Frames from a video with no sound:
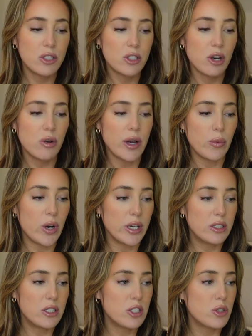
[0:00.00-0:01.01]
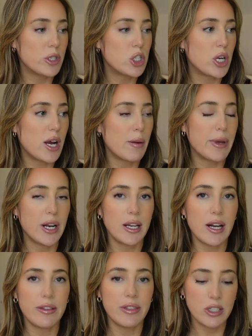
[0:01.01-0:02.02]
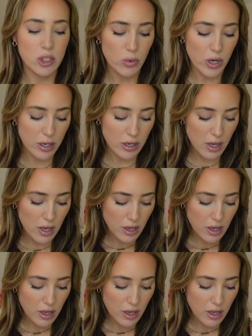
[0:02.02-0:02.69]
So I wanted to switch it up and I got this one.